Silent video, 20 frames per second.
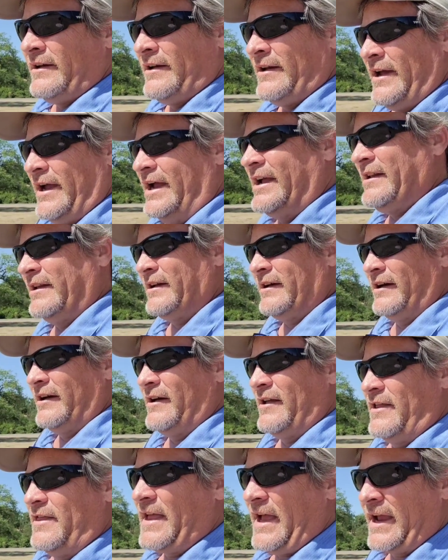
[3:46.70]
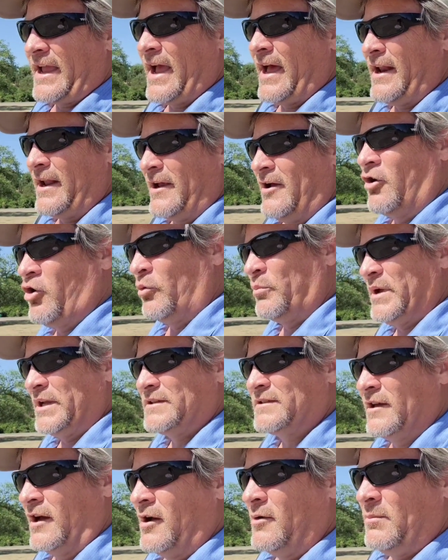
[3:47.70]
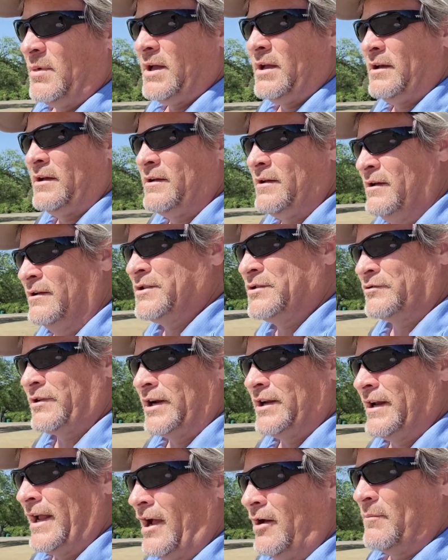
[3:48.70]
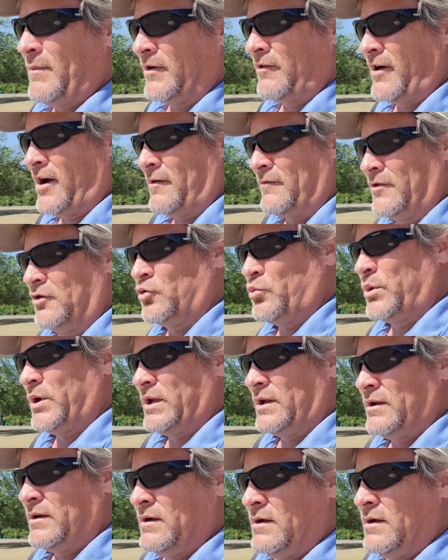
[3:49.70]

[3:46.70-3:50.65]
And that kind of helped me some straighten out my drive a little bit.